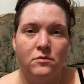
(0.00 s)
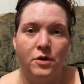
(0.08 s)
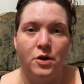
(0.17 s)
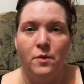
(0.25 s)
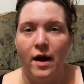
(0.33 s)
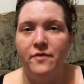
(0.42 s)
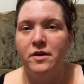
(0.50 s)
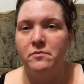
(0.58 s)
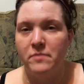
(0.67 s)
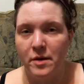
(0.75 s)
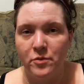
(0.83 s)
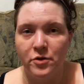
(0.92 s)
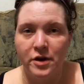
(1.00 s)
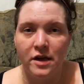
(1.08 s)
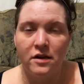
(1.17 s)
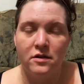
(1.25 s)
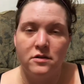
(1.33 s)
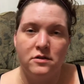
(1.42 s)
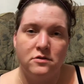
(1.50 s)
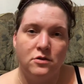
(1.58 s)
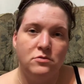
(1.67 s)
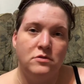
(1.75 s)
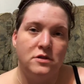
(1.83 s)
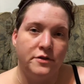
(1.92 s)
When you have a memory, it is
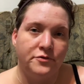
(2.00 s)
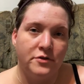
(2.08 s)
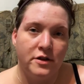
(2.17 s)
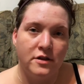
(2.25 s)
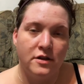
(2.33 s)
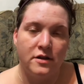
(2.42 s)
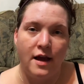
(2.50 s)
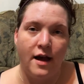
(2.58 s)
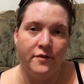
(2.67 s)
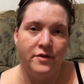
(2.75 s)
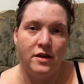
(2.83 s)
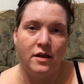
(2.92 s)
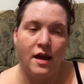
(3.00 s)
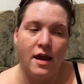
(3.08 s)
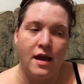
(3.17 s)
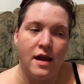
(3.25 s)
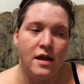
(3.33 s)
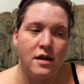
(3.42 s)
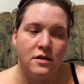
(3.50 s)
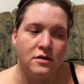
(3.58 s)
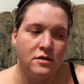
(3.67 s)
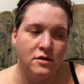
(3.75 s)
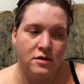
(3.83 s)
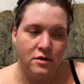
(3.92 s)
no different than having a